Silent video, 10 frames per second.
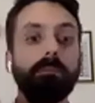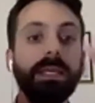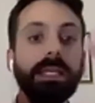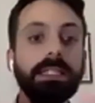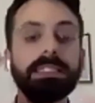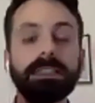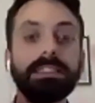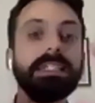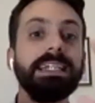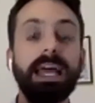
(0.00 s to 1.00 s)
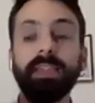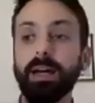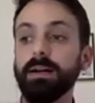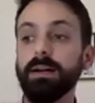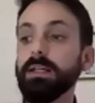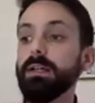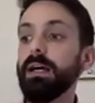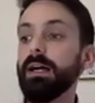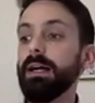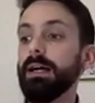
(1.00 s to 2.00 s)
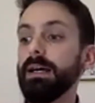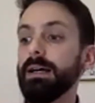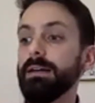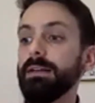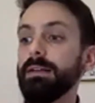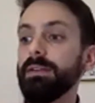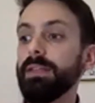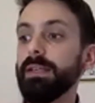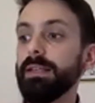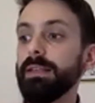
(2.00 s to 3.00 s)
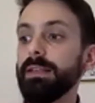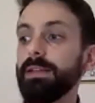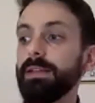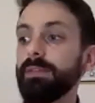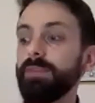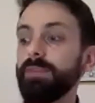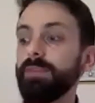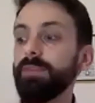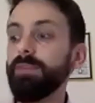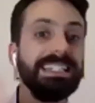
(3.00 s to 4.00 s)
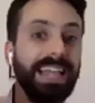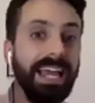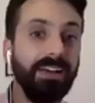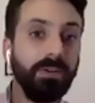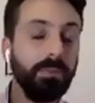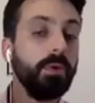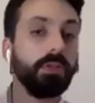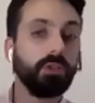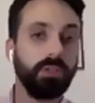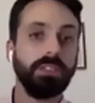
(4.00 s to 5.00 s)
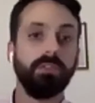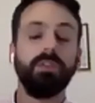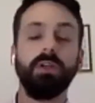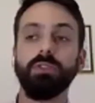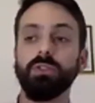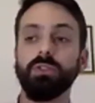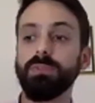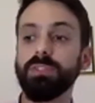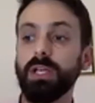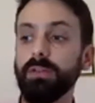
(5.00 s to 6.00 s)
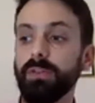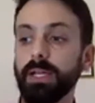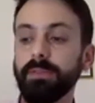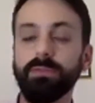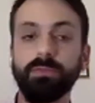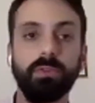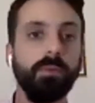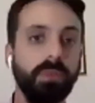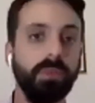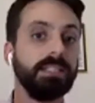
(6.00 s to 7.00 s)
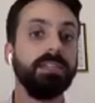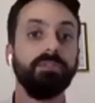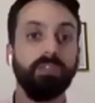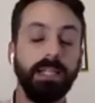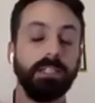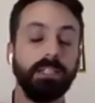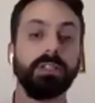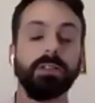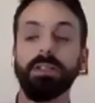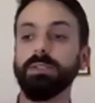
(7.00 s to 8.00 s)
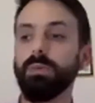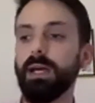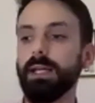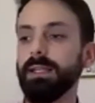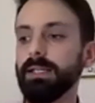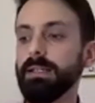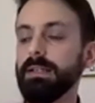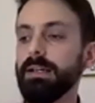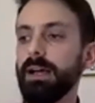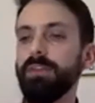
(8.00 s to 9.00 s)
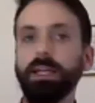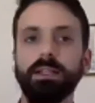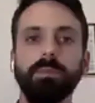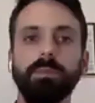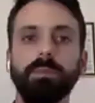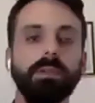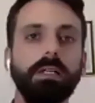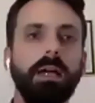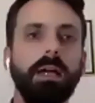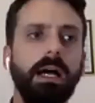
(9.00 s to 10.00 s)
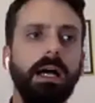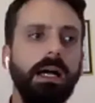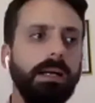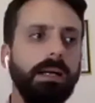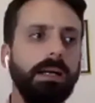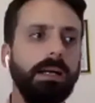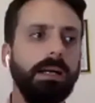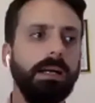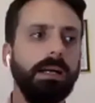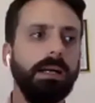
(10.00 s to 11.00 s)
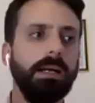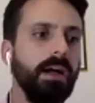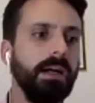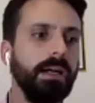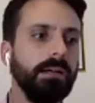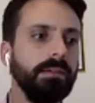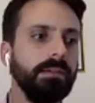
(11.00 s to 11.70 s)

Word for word: piece together uh, the, the very detailed portraits of those you're observing from this information that is widely available. Um, there are